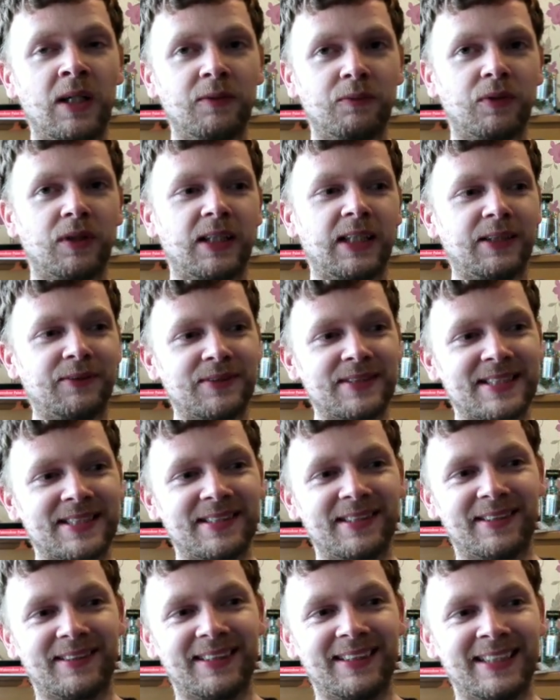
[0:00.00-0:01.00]
what I was
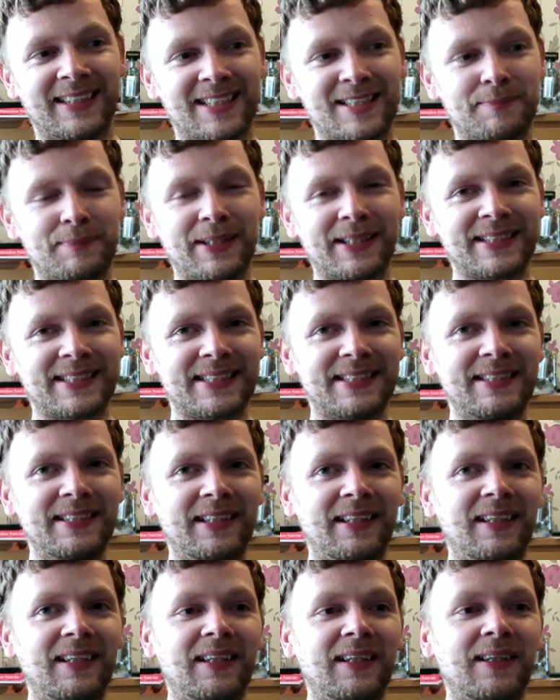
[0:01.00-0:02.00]
not expecting
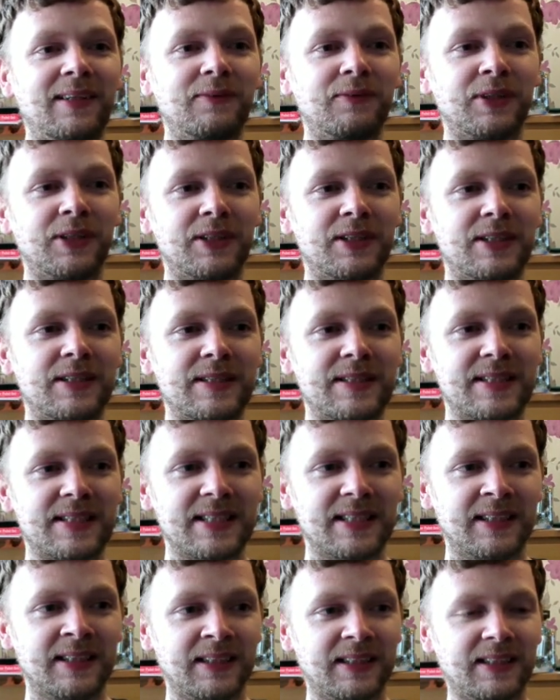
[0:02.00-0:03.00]
was
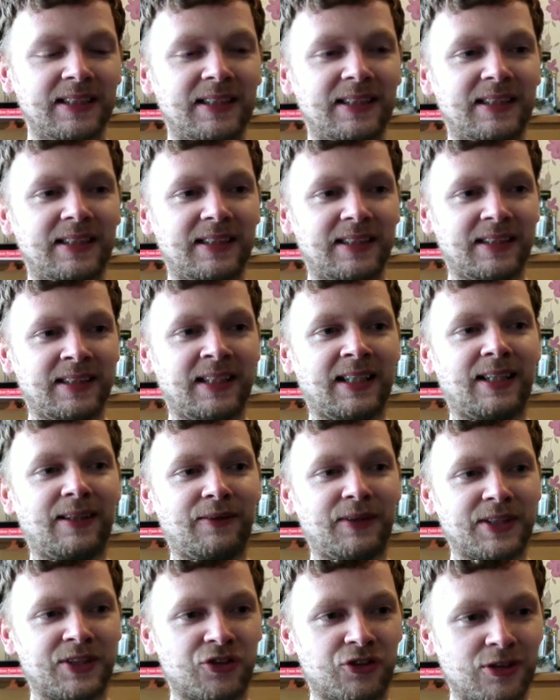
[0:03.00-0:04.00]

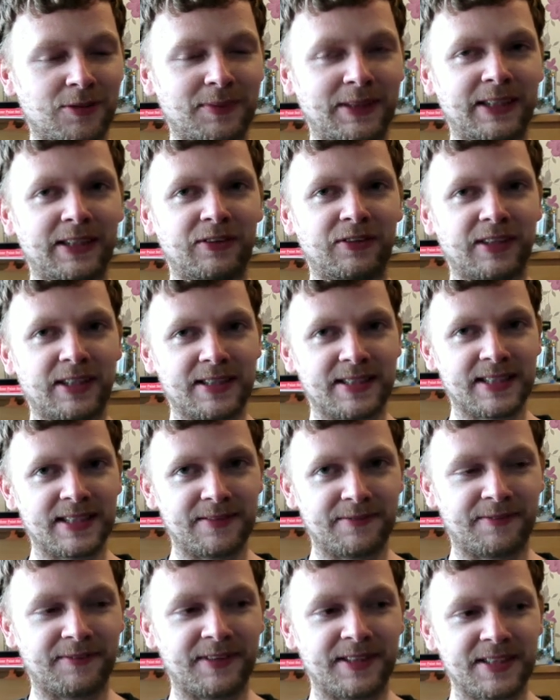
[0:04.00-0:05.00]
how extremely
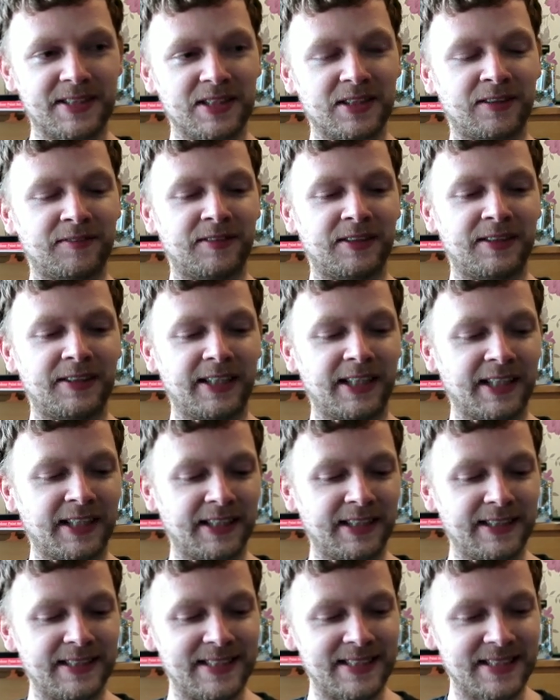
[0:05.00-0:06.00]
aggressive this other deck
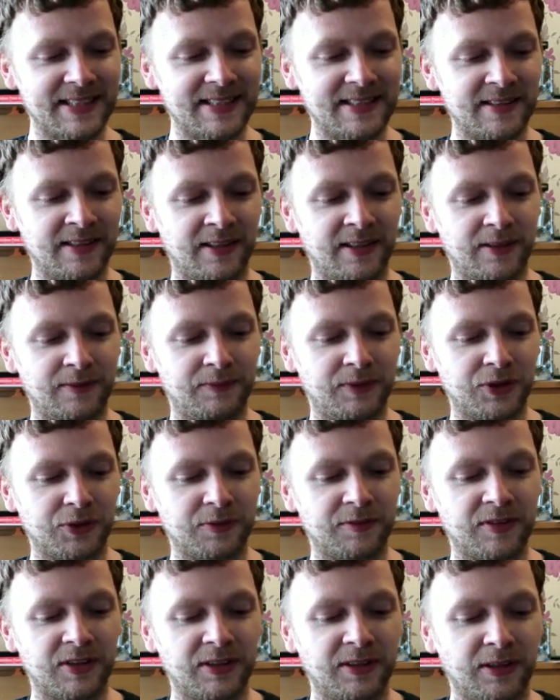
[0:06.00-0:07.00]
is, which
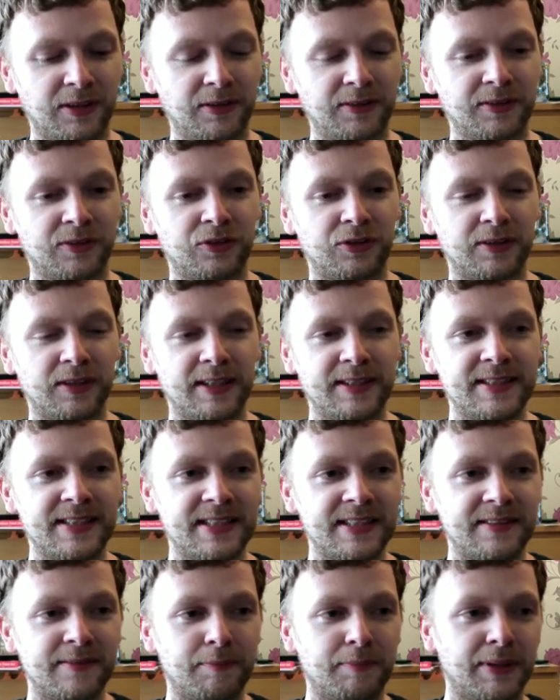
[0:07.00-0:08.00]
we've called
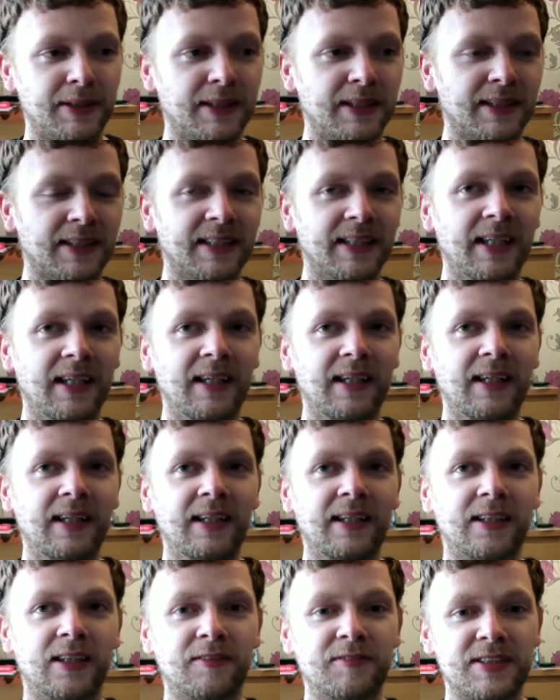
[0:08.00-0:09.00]
Chrolizian Park.
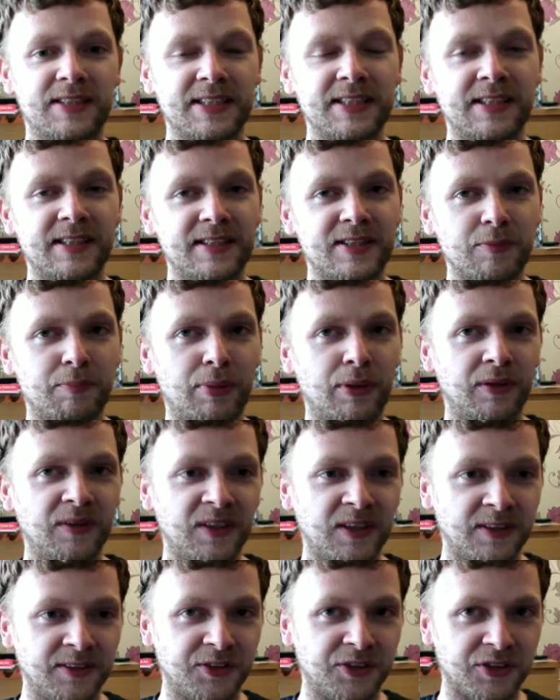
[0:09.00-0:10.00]
Obviously it's a pun
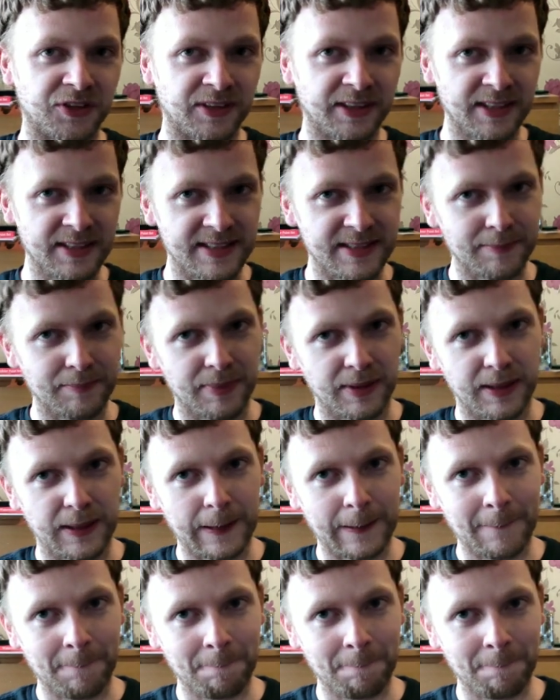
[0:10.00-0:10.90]
on Jurassic Park.